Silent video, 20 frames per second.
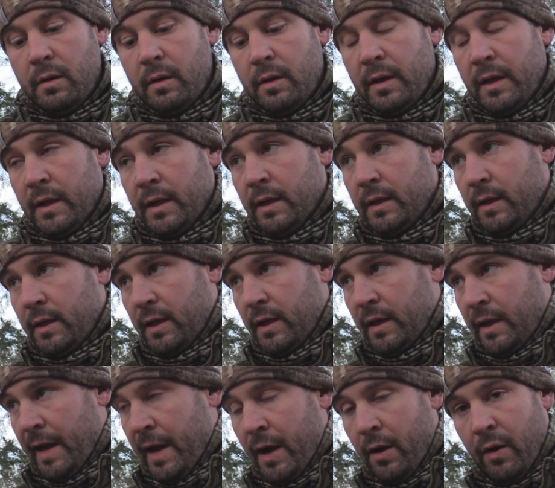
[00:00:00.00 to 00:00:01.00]
And
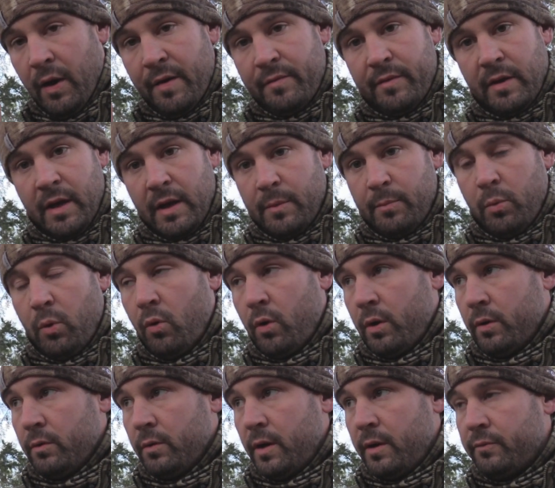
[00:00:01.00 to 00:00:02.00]
now I've got a point
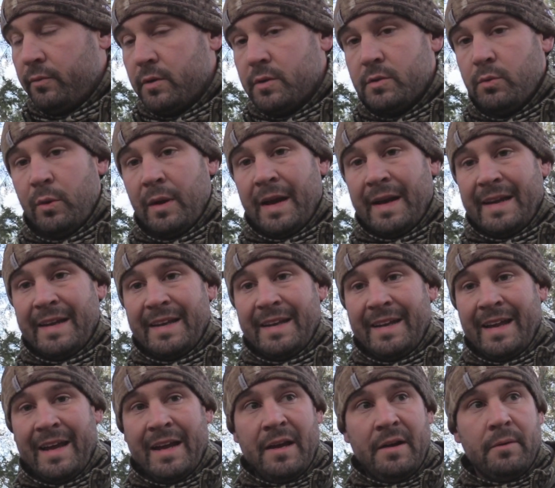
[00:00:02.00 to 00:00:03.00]
of reference when I get
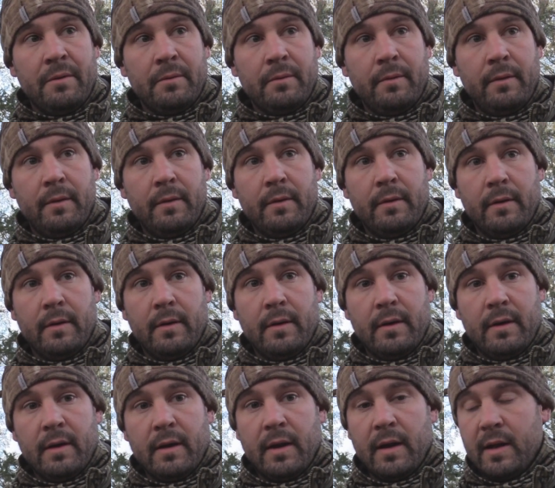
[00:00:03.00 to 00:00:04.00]
down
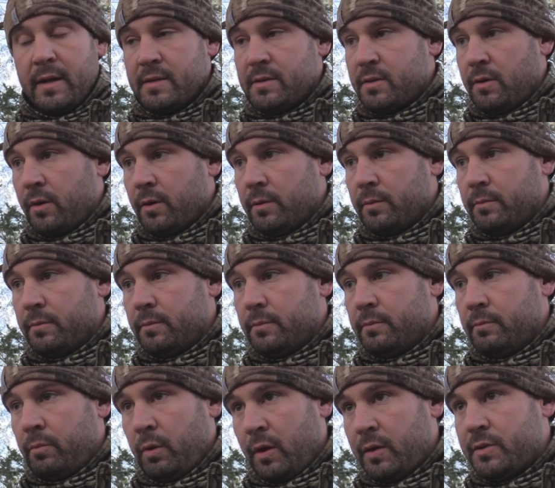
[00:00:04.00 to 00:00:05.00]
and I start
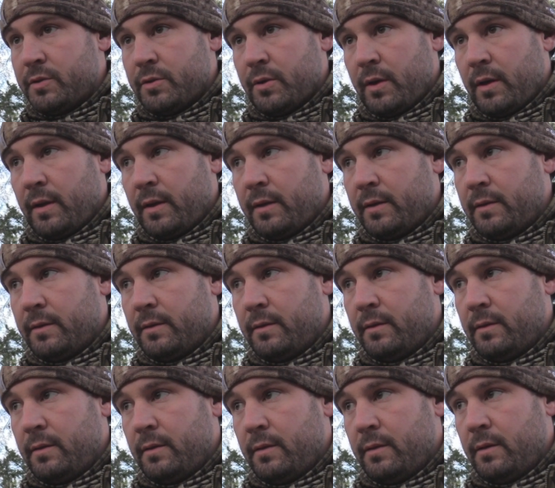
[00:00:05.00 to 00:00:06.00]
blood trailing.
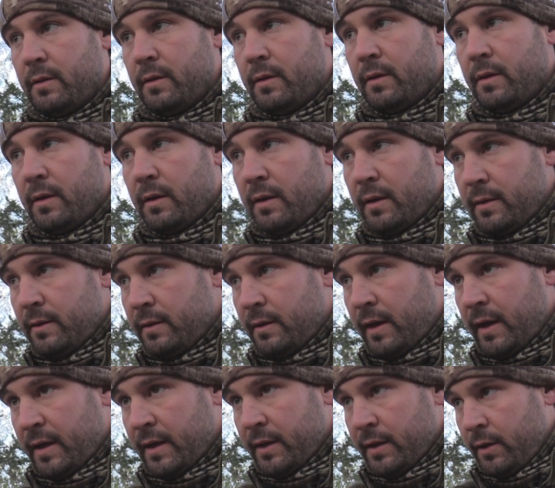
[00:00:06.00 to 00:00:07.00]

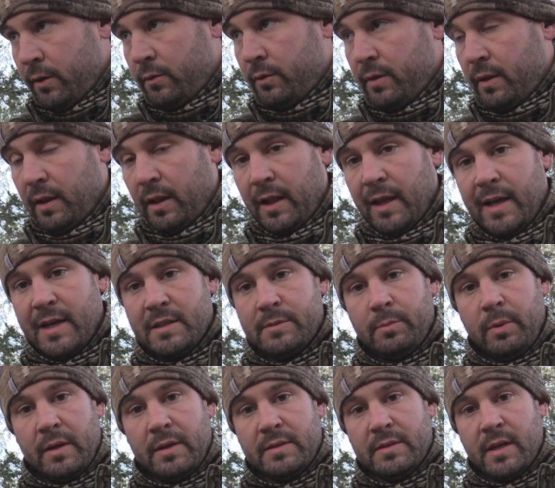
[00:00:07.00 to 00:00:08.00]
I can go to the last
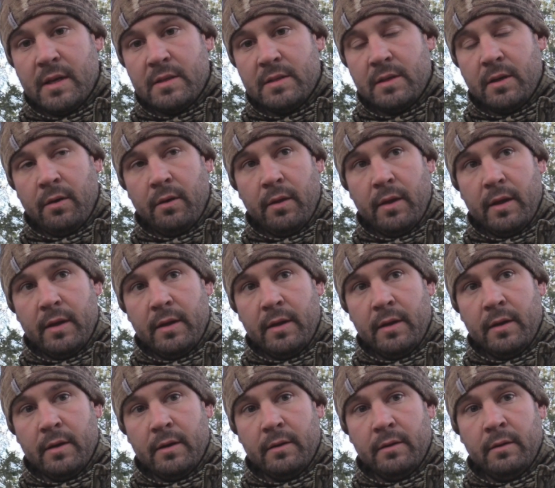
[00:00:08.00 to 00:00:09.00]
place I saw that
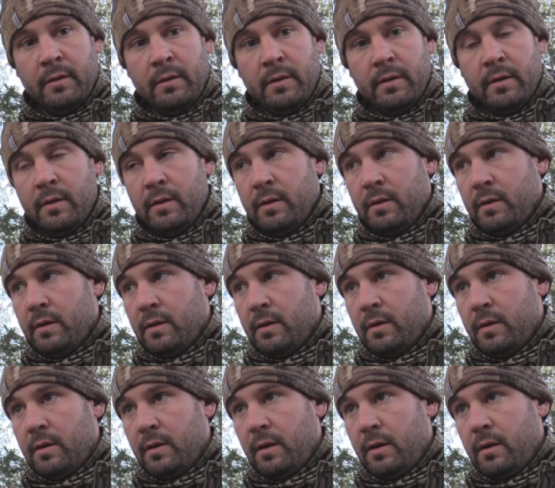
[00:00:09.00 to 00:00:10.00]
deer.
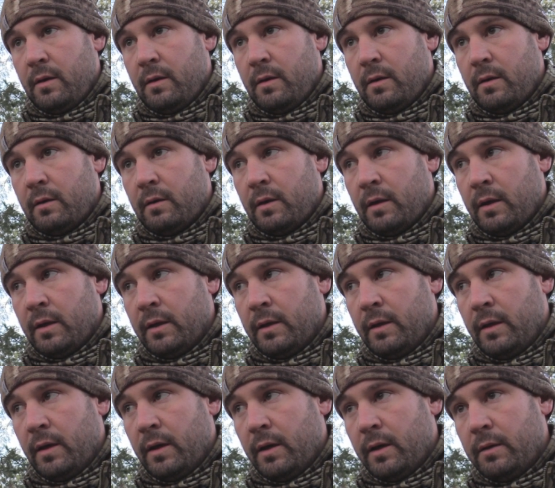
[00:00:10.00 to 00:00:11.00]

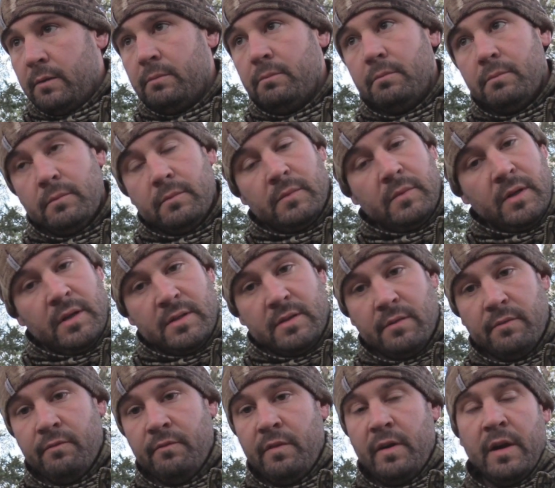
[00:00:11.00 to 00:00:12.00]
And it's a
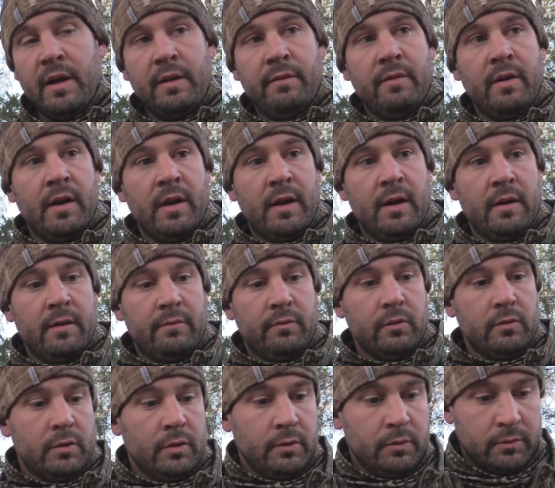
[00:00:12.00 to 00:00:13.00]
very, very
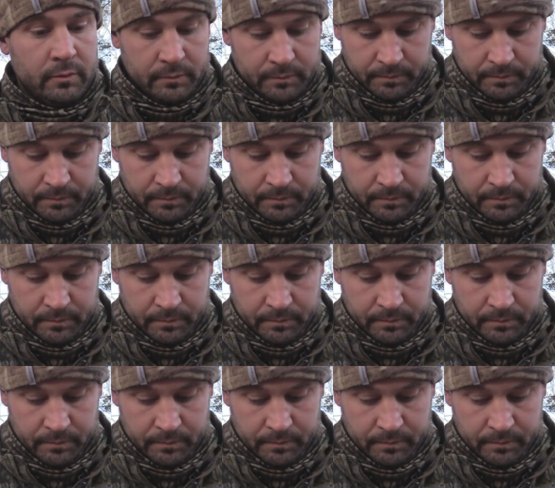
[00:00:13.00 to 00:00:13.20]
helpful tool.